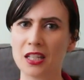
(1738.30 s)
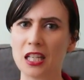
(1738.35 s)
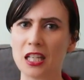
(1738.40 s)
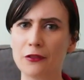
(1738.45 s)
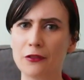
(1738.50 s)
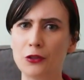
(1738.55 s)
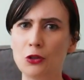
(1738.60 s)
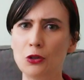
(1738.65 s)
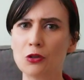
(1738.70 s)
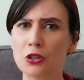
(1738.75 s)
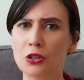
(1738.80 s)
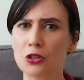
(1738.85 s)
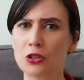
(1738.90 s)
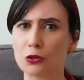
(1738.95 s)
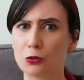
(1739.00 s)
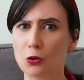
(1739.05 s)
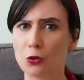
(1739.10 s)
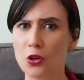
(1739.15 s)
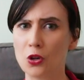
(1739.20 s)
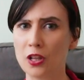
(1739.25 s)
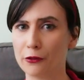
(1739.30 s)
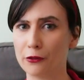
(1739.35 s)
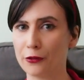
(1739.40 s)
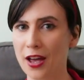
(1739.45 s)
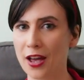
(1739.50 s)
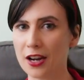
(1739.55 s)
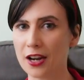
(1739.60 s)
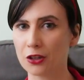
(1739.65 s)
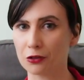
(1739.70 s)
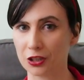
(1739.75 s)
If you control a
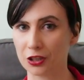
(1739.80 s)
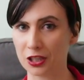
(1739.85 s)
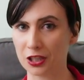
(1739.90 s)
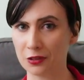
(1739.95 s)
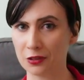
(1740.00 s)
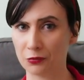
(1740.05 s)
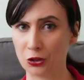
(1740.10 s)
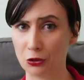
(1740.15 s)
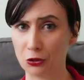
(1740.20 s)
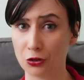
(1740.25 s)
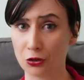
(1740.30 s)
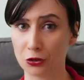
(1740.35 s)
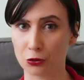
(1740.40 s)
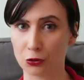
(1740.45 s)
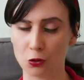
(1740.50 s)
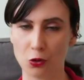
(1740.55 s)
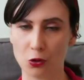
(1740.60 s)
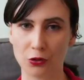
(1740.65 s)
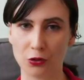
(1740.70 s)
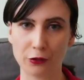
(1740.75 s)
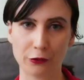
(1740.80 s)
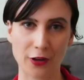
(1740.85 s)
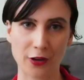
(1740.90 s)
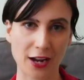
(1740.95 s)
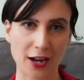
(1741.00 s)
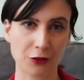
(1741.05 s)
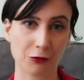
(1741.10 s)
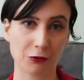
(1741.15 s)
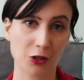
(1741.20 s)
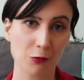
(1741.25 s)
factory, you control the
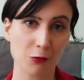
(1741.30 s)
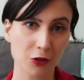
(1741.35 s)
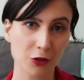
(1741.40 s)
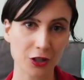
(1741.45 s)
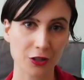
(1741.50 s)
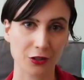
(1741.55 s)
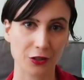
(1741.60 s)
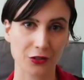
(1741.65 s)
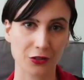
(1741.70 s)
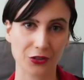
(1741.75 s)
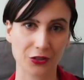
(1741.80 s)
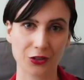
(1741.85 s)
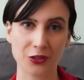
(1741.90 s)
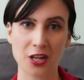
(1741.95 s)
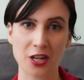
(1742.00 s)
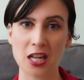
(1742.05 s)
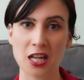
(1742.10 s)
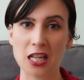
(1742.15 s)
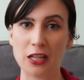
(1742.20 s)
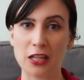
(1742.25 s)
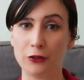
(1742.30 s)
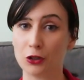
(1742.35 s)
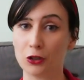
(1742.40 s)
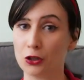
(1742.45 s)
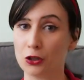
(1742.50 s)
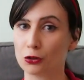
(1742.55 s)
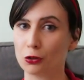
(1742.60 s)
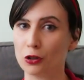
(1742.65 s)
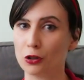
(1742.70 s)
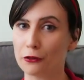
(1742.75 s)
factory workers. If you
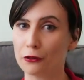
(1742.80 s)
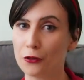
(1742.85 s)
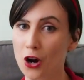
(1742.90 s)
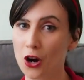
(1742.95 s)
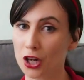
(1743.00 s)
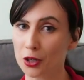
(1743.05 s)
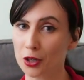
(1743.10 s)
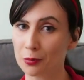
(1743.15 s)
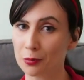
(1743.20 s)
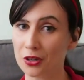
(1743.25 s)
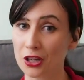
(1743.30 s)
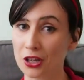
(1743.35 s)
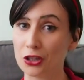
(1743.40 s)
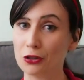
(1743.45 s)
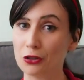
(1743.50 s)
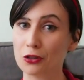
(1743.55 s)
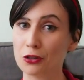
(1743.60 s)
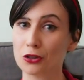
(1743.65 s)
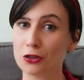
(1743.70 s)
control a farm, you